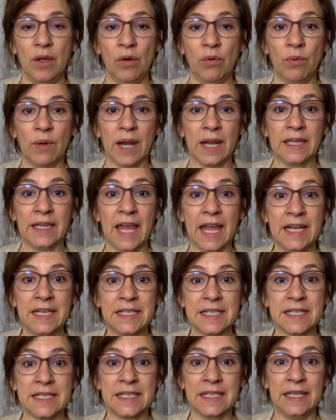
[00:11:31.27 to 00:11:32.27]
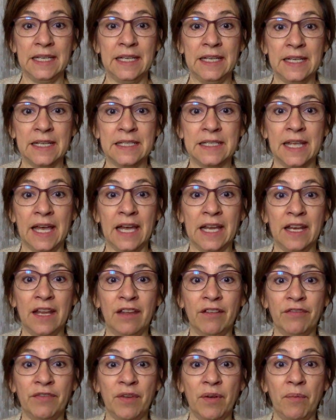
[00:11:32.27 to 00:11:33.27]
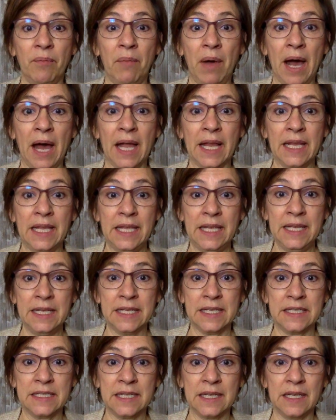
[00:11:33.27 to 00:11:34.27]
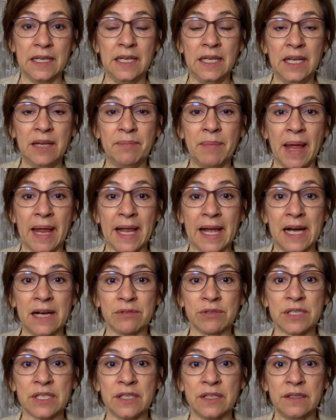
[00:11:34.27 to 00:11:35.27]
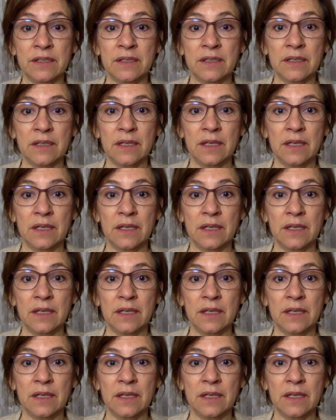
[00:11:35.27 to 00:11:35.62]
What I'd like to see is that if my kids need my counsel,